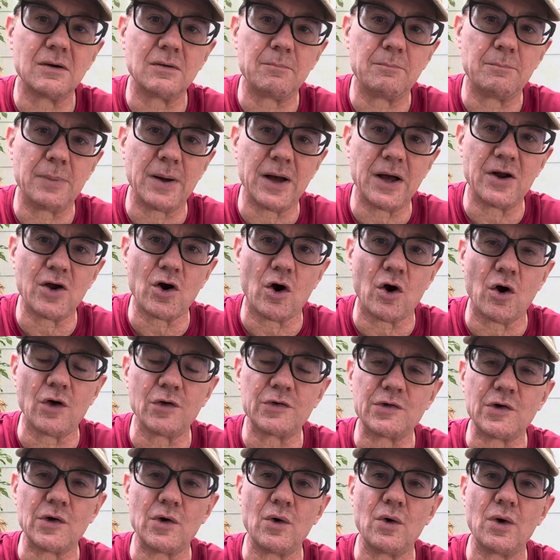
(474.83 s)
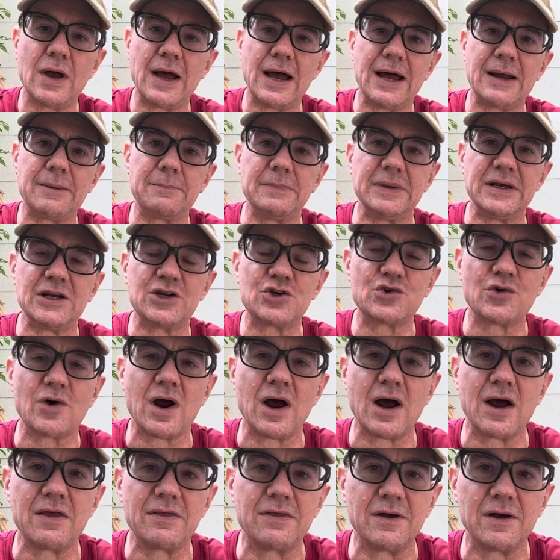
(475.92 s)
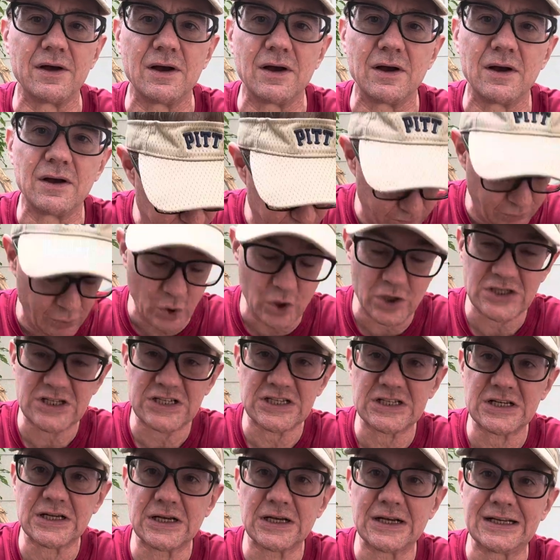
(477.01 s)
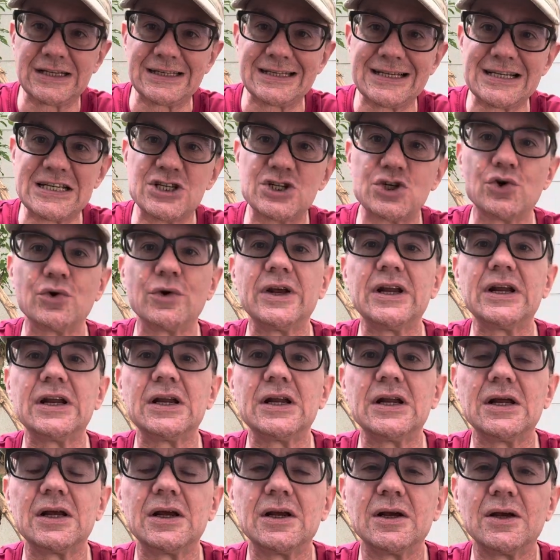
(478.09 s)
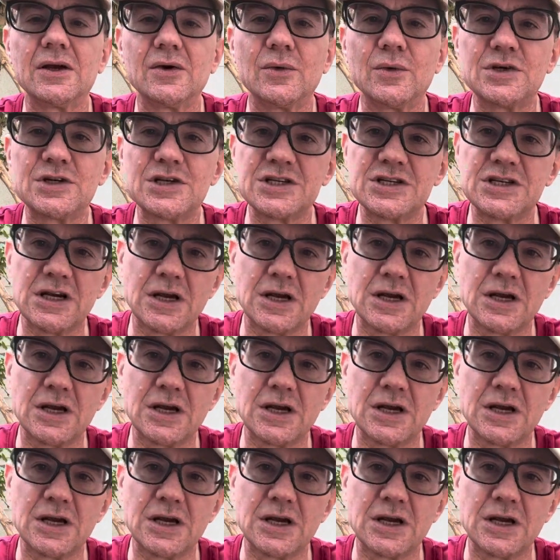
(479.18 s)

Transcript: Budd also had me try the Brooks Glycerin, which is a